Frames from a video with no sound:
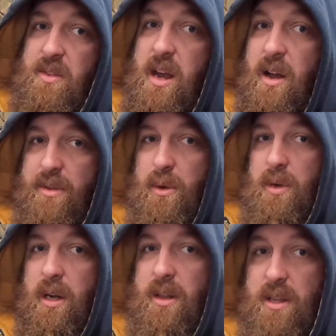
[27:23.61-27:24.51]

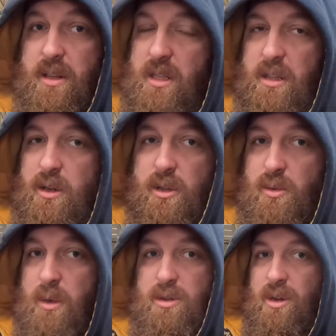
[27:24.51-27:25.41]
thorough. They go
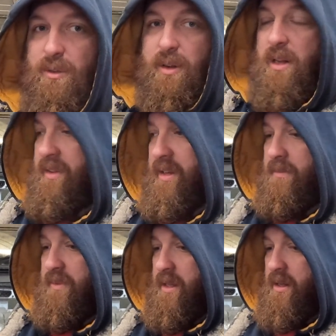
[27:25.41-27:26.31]
through stuff,
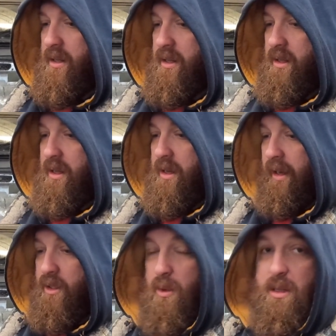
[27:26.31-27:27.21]
and
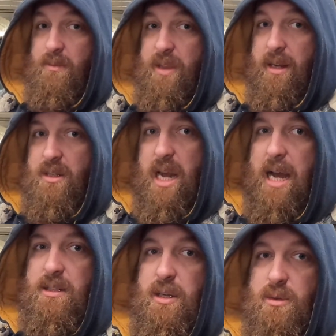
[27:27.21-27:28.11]
it's one of them things.
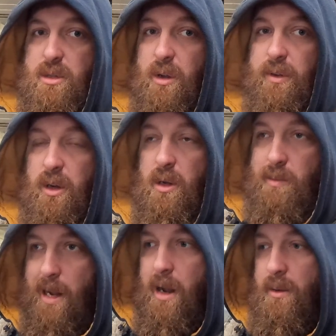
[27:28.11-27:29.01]
I do stuff and go,
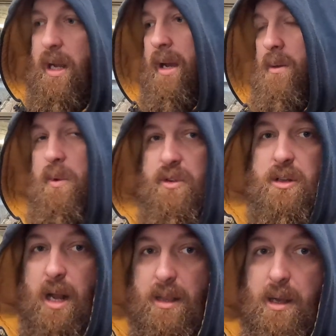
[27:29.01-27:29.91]
right, okay, we've
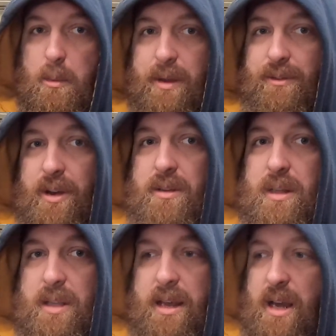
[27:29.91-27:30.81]
gone a little bit
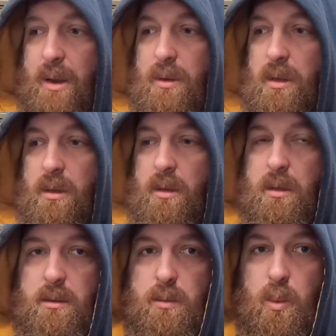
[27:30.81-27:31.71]
further. They go,
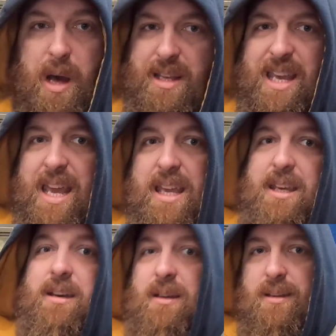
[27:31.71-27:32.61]
well, why are you
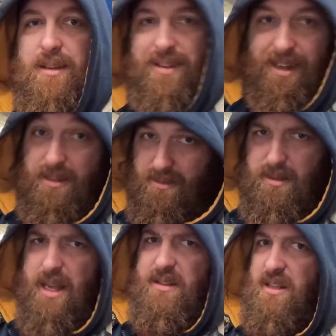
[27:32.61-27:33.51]
here? And
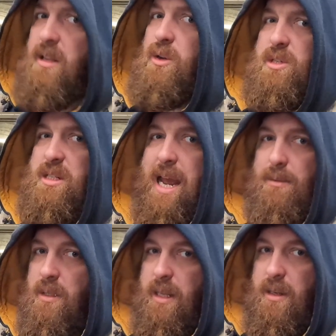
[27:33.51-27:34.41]
they go to
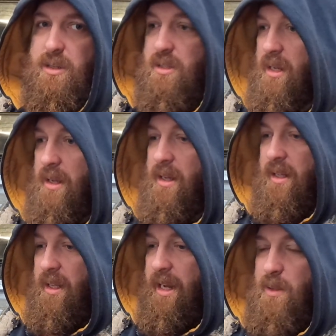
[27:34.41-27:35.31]
town on it, because
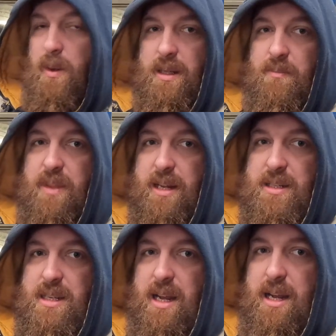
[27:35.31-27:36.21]
it's one of them
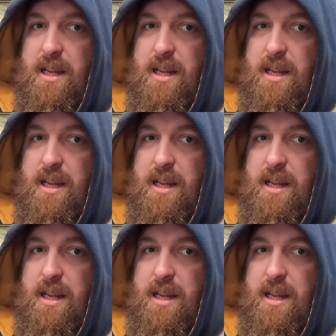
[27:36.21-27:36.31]
things.